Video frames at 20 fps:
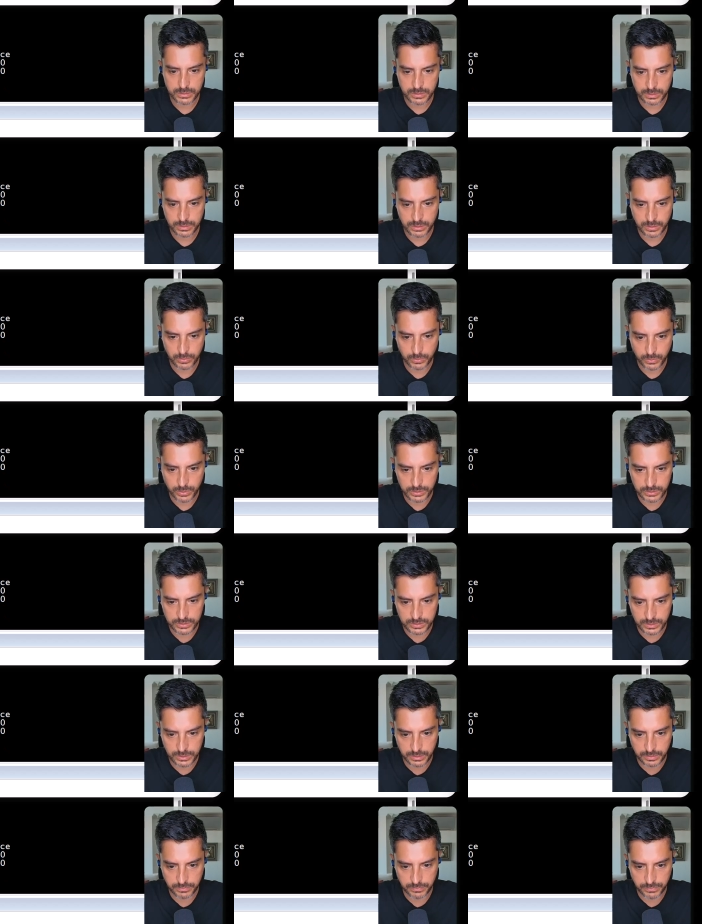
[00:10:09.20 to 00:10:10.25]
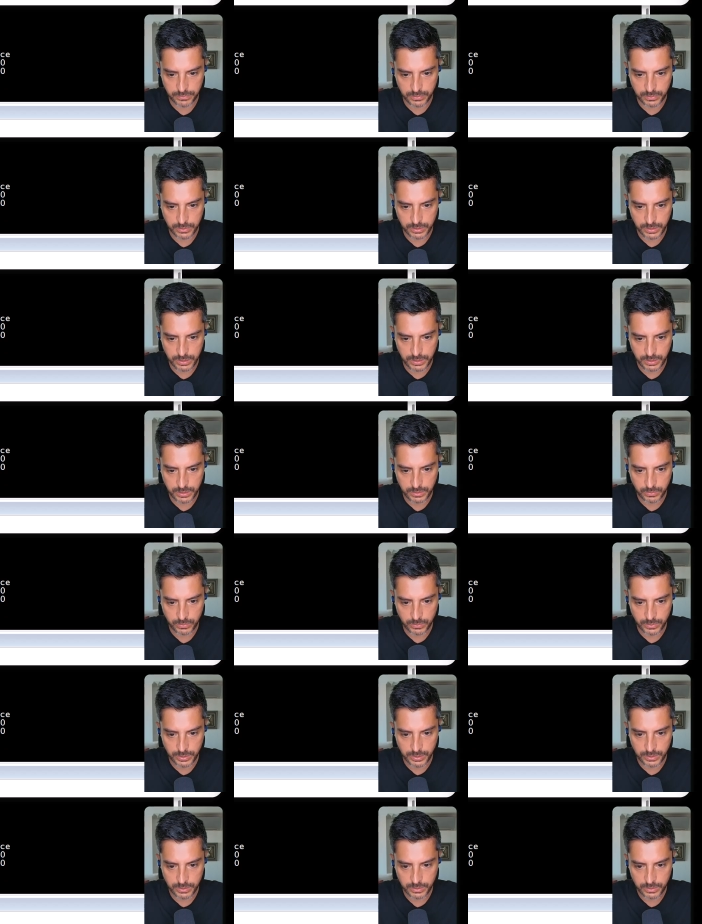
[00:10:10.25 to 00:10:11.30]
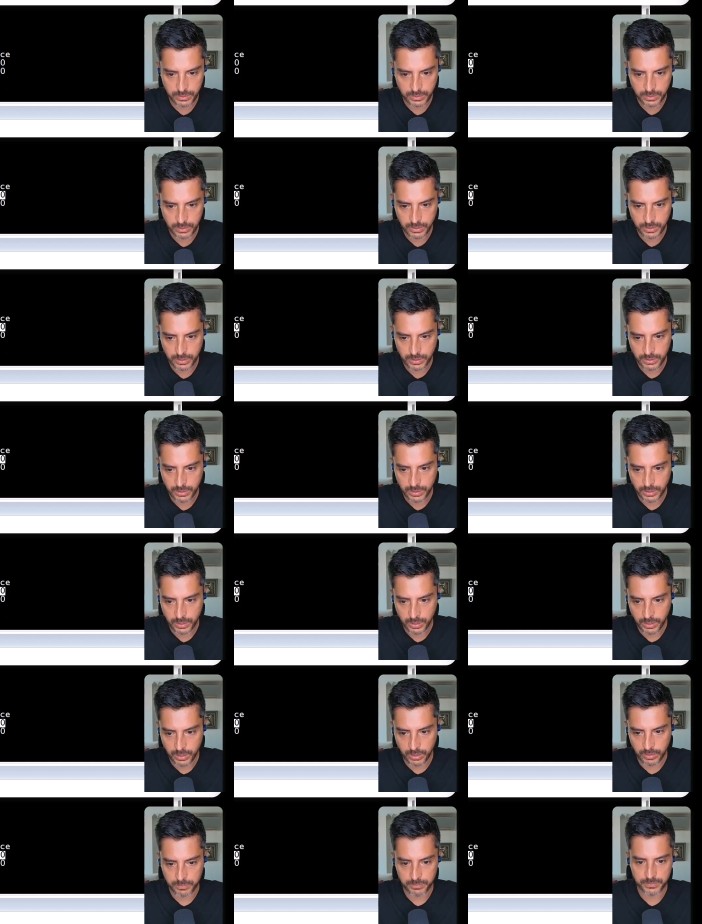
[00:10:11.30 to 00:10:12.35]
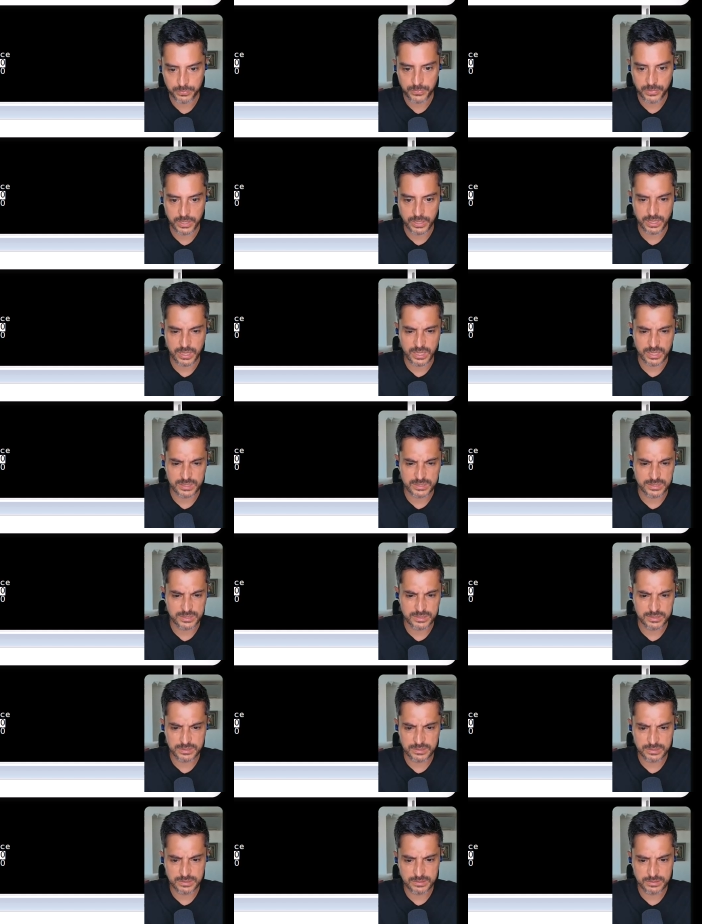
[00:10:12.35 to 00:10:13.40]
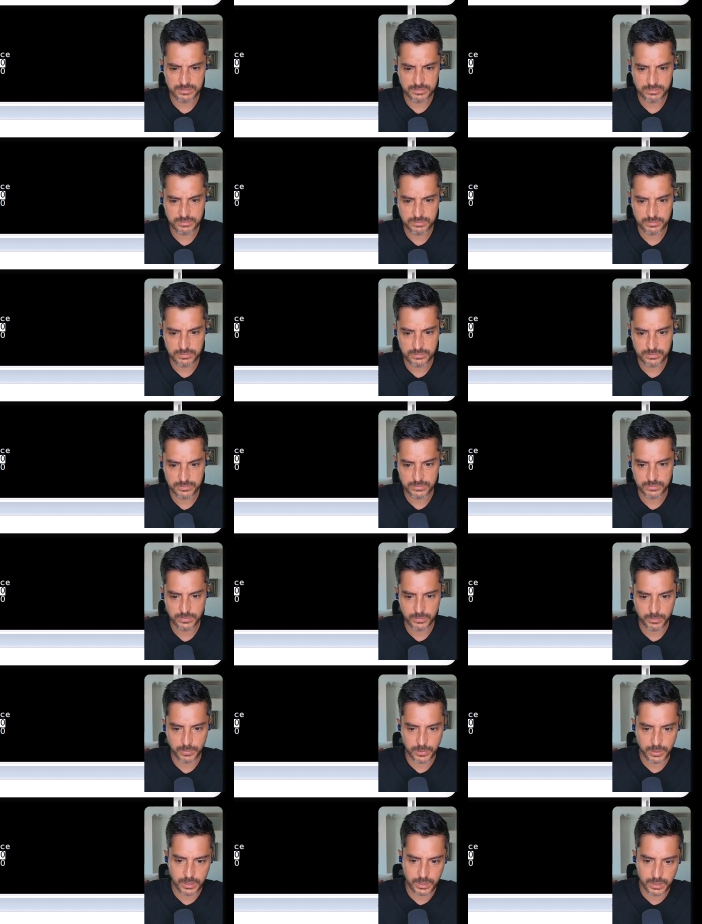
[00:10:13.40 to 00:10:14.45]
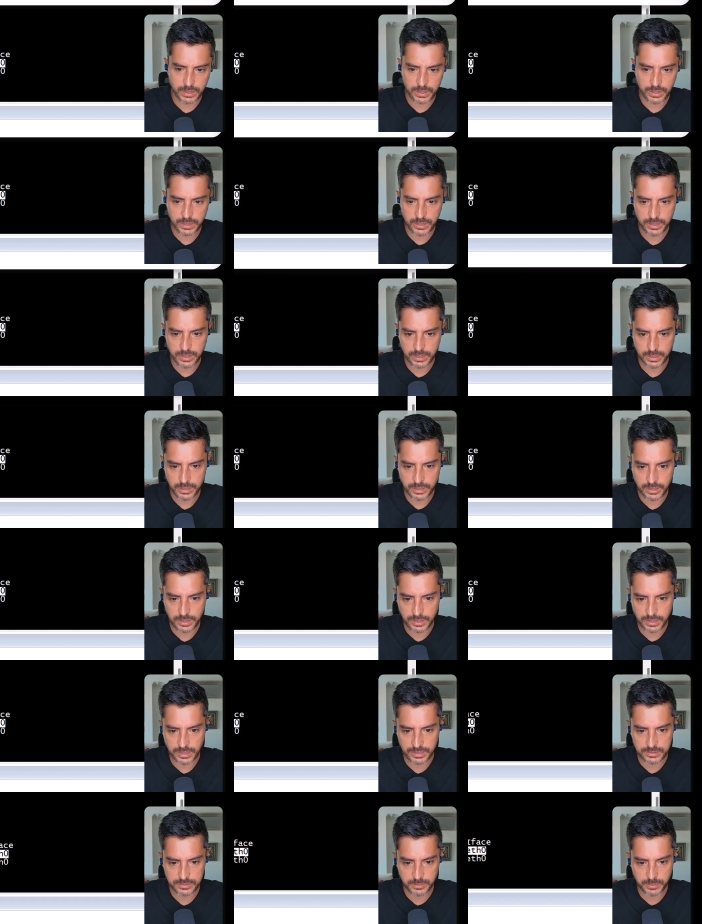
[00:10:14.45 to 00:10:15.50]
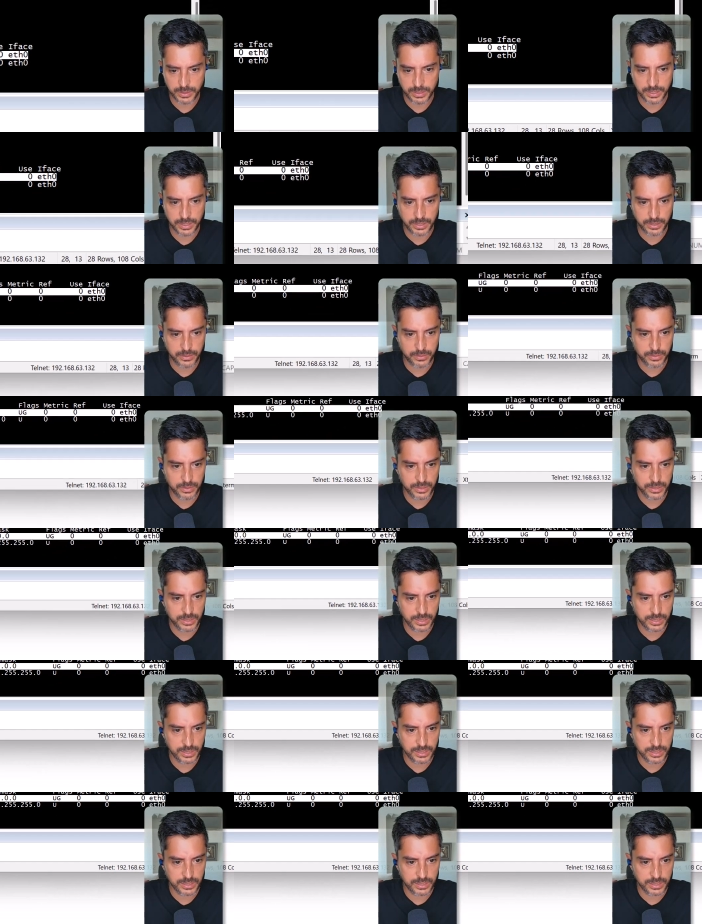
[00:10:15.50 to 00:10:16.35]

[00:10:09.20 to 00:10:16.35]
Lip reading: What's the default gateway? Oh, it has by error.